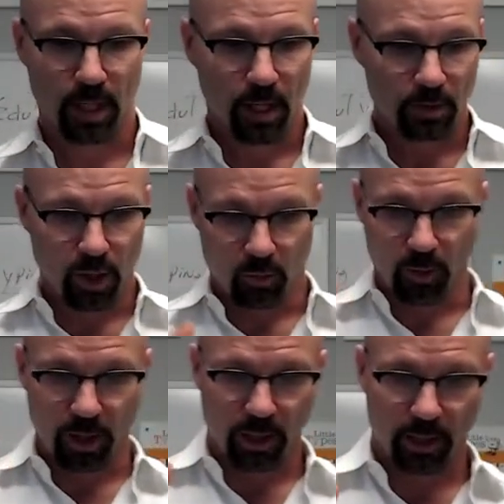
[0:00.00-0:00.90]
So
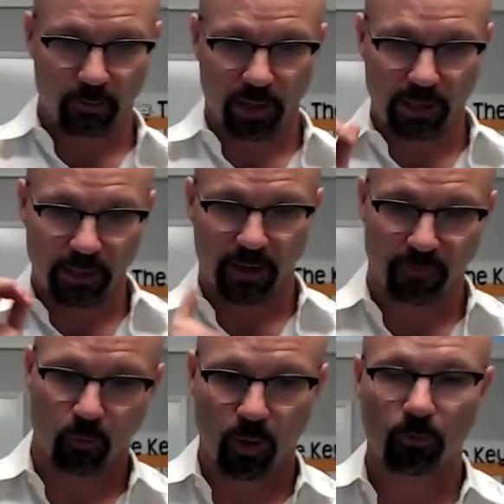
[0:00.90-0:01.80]
we got time for
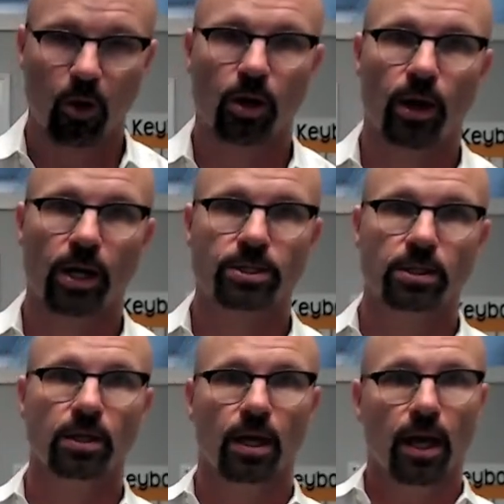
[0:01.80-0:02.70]
one more
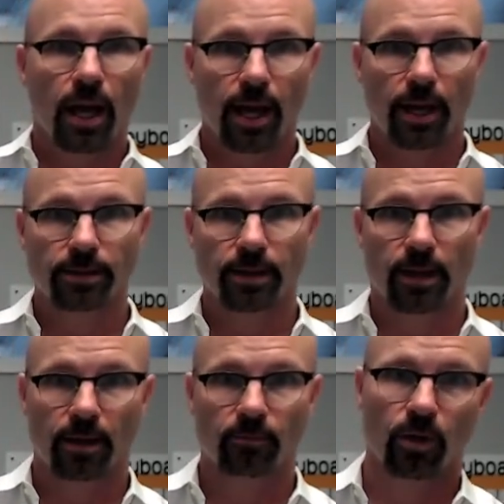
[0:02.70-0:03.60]
question, and
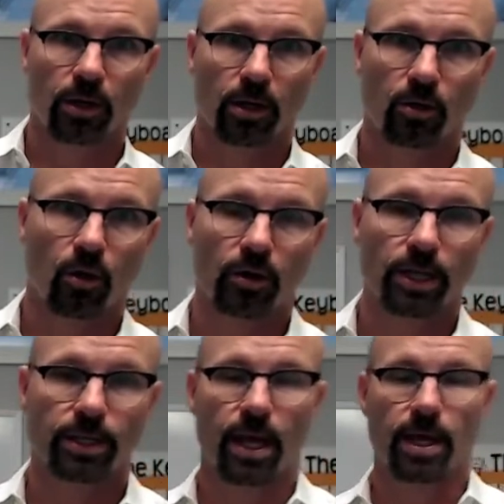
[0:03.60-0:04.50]
we're going to call it a
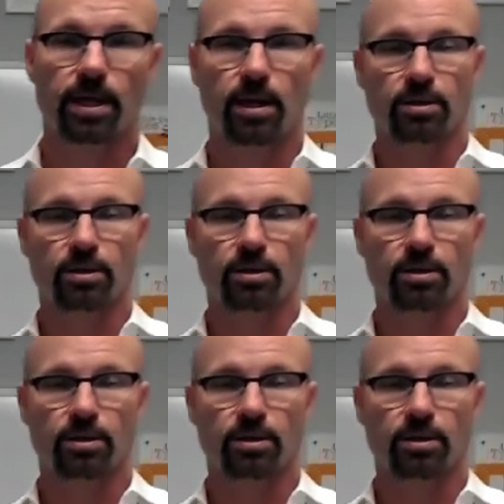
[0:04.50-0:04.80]
day here.